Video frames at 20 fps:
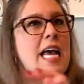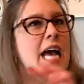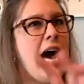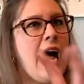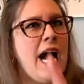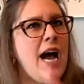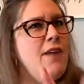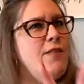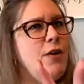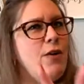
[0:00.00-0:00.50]

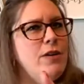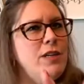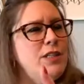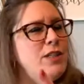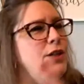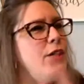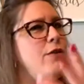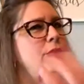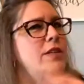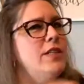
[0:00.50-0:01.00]
I've always
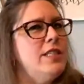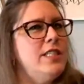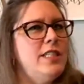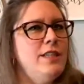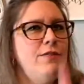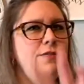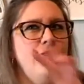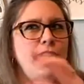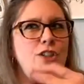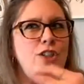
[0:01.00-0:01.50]
noticed
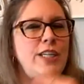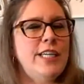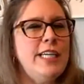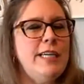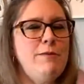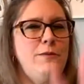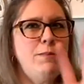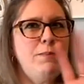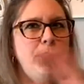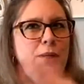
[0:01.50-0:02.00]
if she
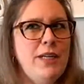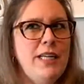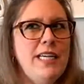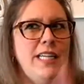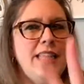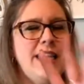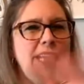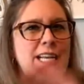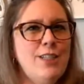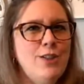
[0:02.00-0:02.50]
keeps
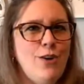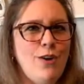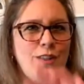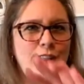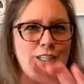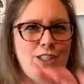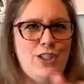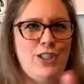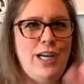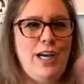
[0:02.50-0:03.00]
putting things on
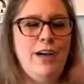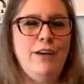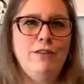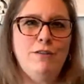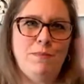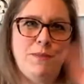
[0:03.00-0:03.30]
the shelves,